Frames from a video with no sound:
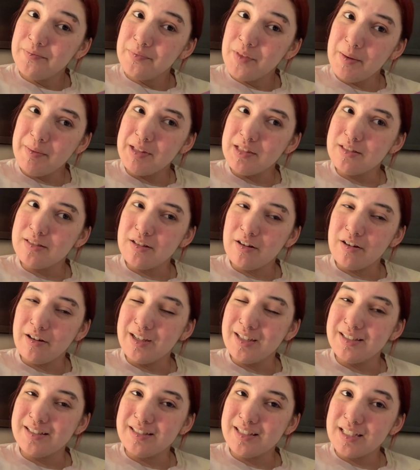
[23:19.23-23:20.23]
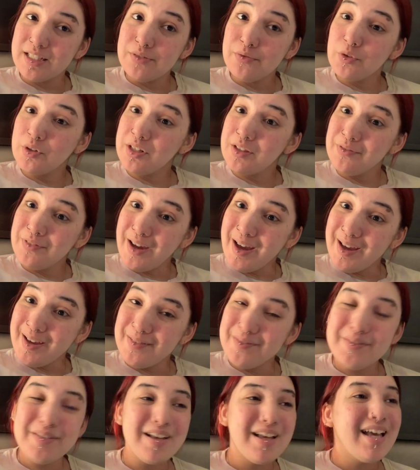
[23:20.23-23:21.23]
I mean, sorry,
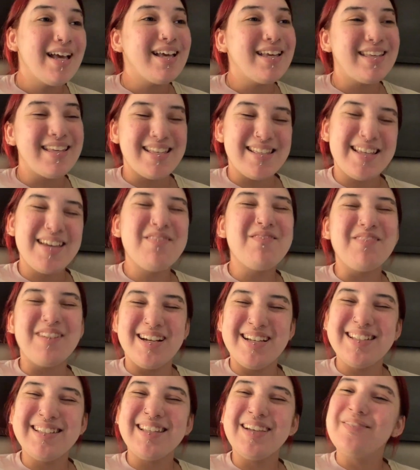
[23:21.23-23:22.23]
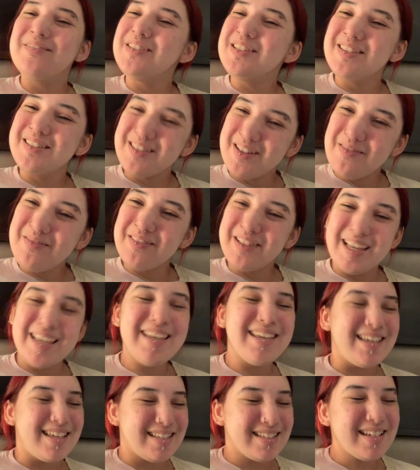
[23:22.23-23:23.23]
6:45. Yes, I was. I was so
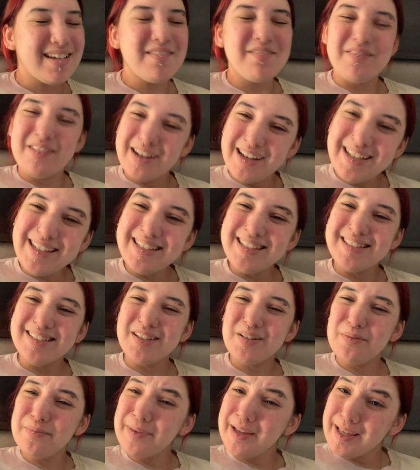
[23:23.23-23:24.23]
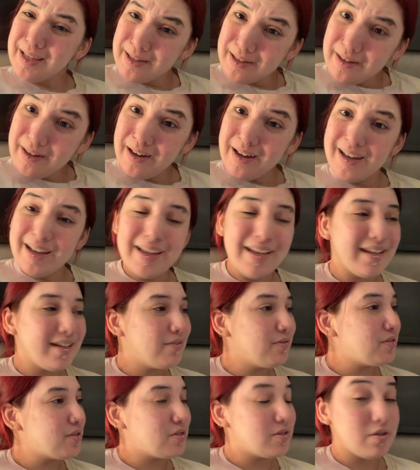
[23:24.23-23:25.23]
late. Yes, I was. Oh my god. It
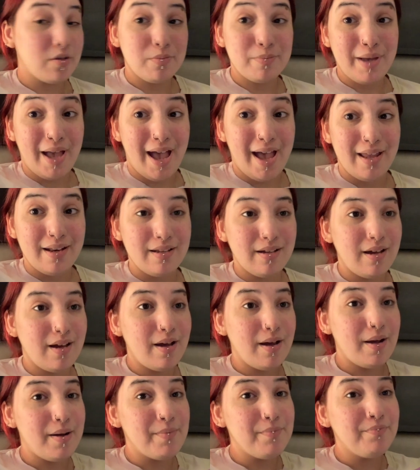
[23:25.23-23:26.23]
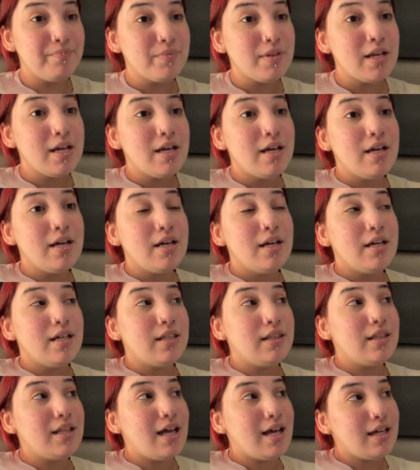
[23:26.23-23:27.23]
was so bad.
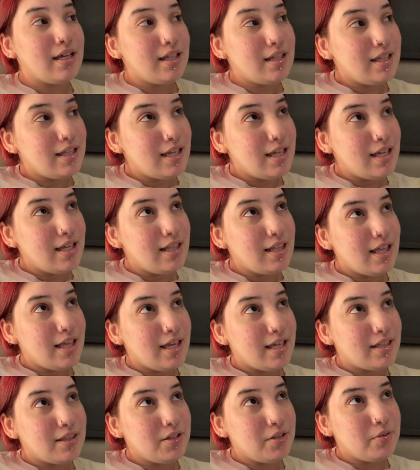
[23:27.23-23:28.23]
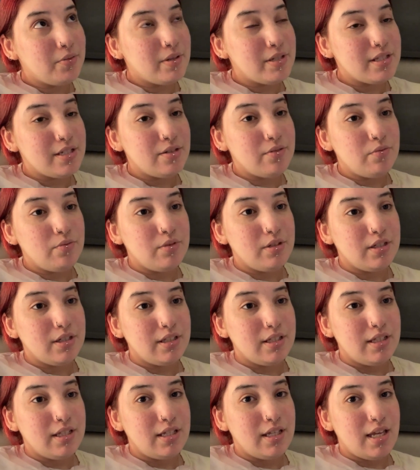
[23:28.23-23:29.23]
Luckily, like, there wasn't
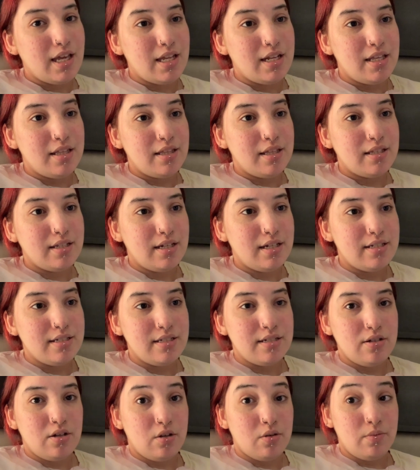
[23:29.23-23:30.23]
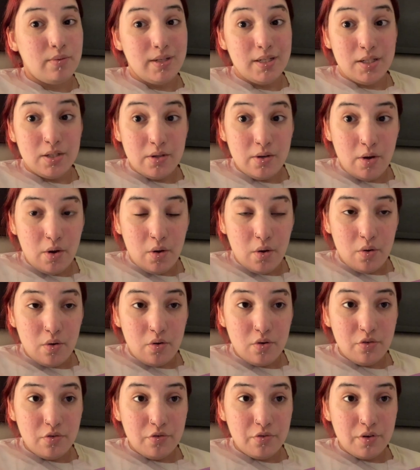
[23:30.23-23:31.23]
really anything that I didn't already
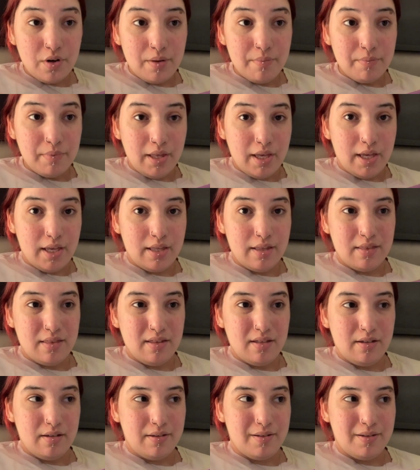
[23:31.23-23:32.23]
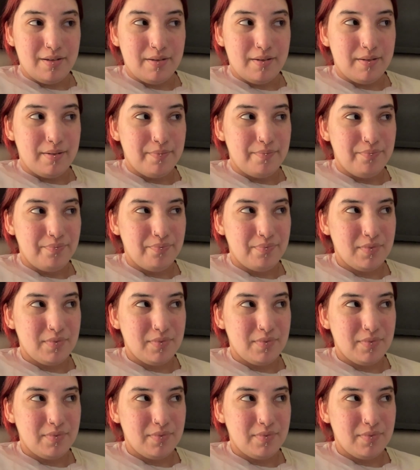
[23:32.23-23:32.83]
know from, like, the